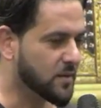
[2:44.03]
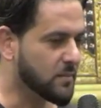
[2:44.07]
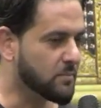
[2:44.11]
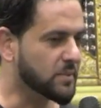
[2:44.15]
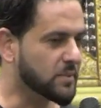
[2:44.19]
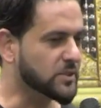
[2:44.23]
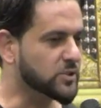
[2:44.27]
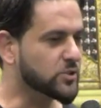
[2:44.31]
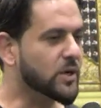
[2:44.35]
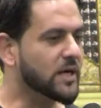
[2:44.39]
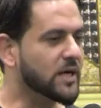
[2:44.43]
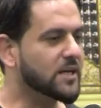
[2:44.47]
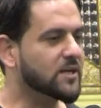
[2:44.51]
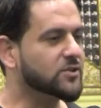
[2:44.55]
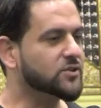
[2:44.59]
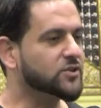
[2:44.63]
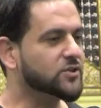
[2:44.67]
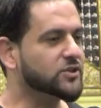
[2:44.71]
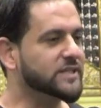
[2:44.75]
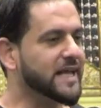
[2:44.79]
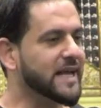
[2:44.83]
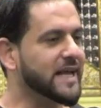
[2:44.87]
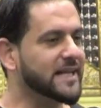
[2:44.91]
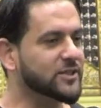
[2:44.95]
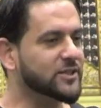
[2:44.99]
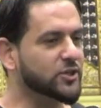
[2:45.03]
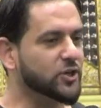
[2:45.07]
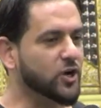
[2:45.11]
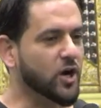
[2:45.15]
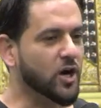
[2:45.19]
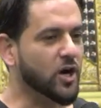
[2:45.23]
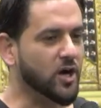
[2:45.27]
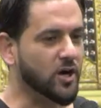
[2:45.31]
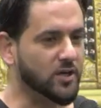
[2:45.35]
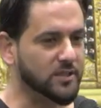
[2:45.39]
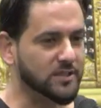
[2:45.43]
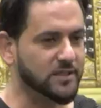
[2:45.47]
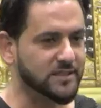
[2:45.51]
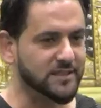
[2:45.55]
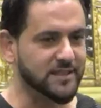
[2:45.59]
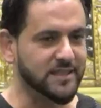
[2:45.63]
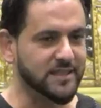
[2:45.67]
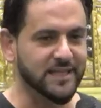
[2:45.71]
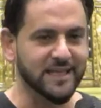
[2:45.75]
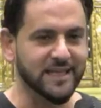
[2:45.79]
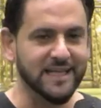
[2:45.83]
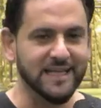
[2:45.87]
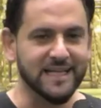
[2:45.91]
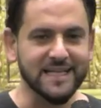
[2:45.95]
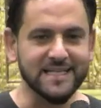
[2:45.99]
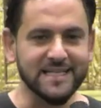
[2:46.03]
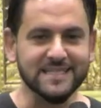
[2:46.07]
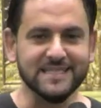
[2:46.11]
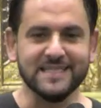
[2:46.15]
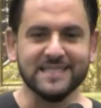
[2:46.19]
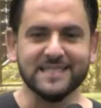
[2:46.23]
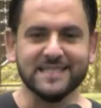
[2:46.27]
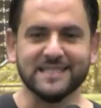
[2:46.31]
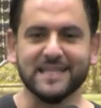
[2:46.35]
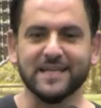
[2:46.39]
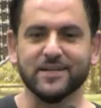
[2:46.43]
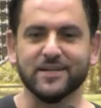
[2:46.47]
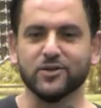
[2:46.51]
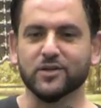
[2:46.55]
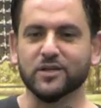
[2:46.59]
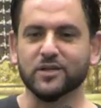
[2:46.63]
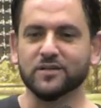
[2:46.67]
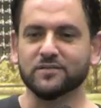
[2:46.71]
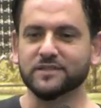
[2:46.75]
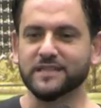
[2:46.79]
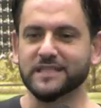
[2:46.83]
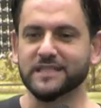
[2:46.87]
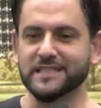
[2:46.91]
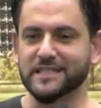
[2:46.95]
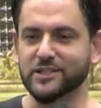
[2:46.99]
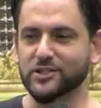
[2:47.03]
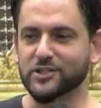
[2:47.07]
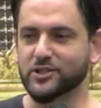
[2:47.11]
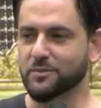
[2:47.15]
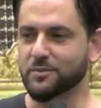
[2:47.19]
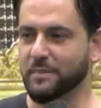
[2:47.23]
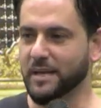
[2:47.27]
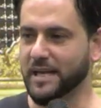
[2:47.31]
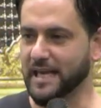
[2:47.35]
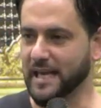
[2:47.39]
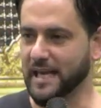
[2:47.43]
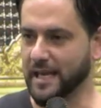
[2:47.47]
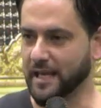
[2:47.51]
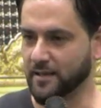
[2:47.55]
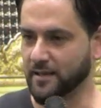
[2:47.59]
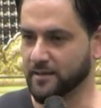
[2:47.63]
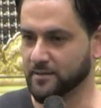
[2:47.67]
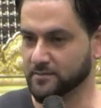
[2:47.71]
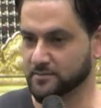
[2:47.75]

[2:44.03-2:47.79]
But you got to understand, your heart is the center of decision making.